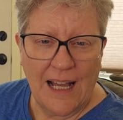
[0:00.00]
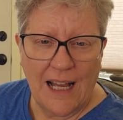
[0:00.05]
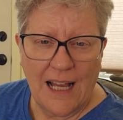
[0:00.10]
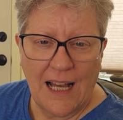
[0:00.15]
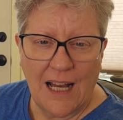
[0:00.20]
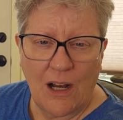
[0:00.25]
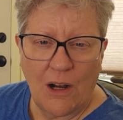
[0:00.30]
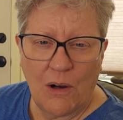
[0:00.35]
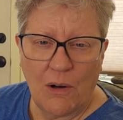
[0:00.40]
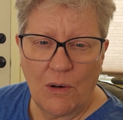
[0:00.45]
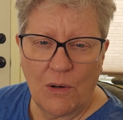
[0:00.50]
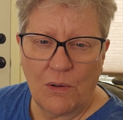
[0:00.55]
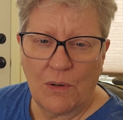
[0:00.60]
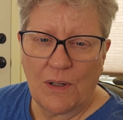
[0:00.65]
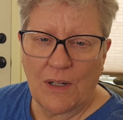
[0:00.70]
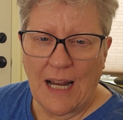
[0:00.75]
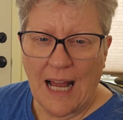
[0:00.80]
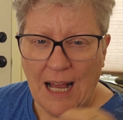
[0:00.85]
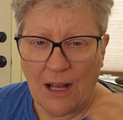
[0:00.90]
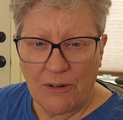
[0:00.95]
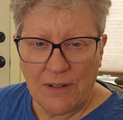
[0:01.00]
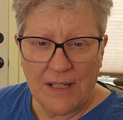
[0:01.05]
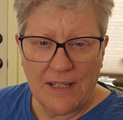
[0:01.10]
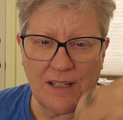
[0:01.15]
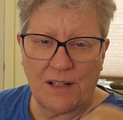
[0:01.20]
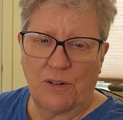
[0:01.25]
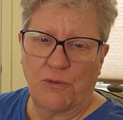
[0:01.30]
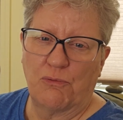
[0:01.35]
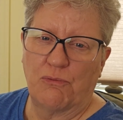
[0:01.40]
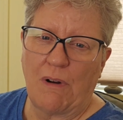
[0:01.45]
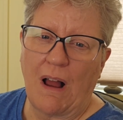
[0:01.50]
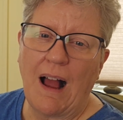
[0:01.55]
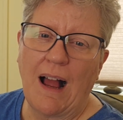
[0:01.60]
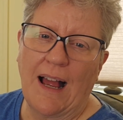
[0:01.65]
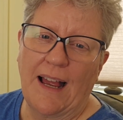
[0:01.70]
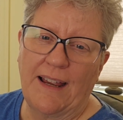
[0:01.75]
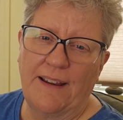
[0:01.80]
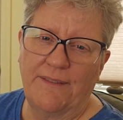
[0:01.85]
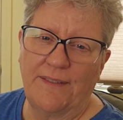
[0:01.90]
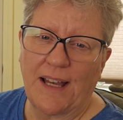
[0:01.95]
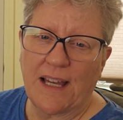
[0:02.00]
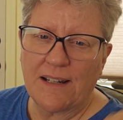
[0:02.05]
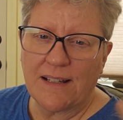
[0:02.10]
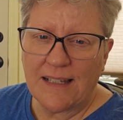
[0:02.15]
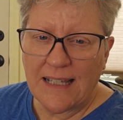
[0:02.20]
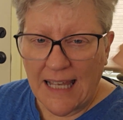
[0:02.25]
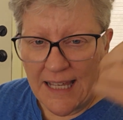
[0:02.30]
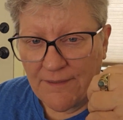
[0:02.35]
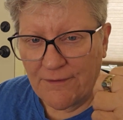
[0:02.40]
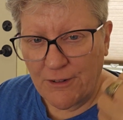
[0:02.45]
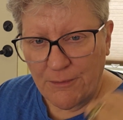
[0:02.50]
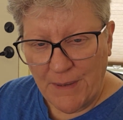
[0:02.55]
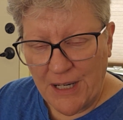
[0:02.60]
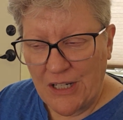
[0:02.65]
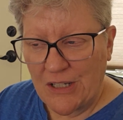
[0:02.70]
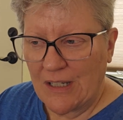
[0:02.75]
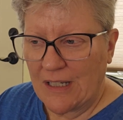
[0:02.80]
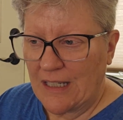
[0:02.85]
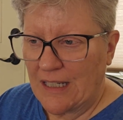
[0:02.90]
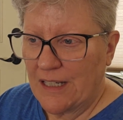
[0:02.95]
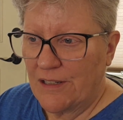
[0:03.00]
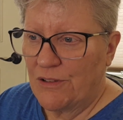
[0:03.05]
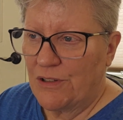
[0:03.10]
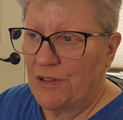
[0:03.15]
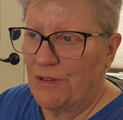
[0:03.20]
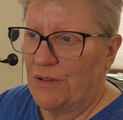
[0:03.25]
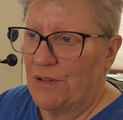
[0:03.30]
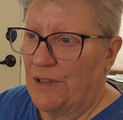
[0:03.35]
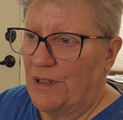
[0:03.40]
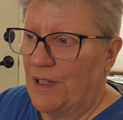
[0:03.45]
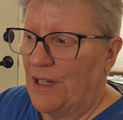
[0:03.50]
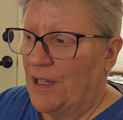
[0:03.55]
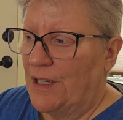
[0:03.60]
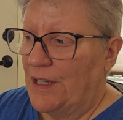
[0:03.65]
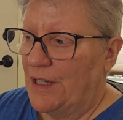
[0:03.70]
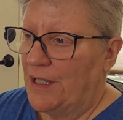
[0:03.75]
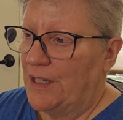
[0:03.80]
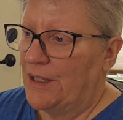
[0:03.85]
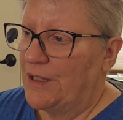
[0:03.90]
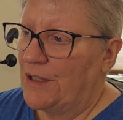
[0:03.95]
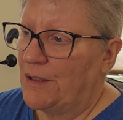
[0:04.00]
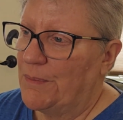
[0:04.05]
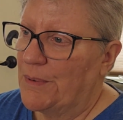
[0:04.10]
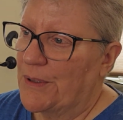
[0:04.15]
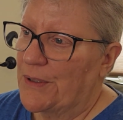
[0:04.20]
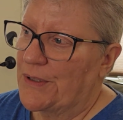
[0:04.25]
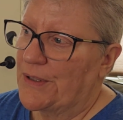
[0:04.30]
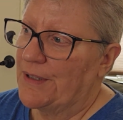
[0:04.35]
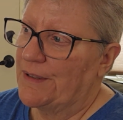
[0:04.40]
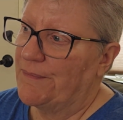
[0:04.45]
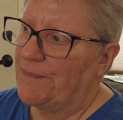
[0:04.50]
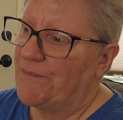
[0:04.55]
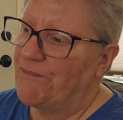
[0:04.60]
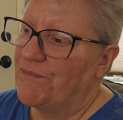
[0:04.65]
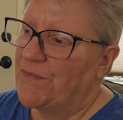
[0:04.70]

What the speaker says: How does it arrive? How does that information get to the person?